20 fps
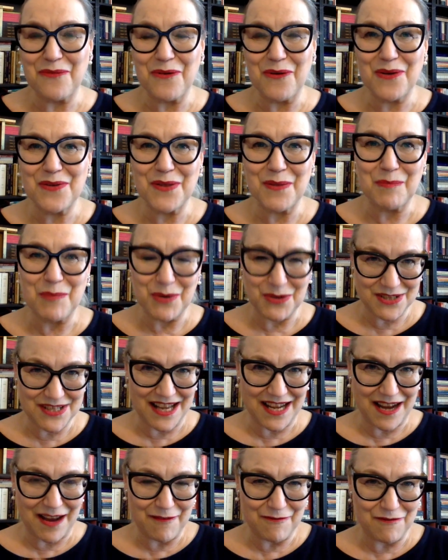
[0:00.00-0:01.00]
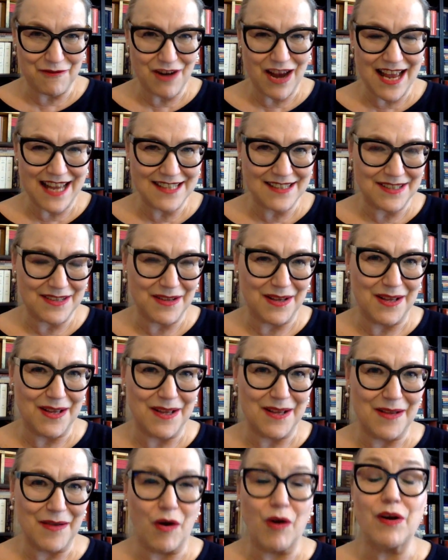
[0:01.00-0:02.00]
for the books that I've read
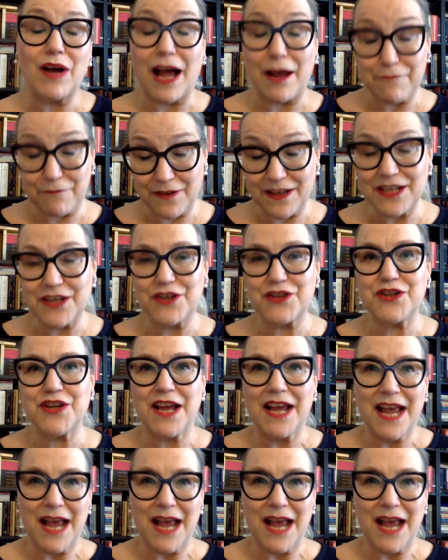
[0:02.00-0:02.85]
uh, or I finished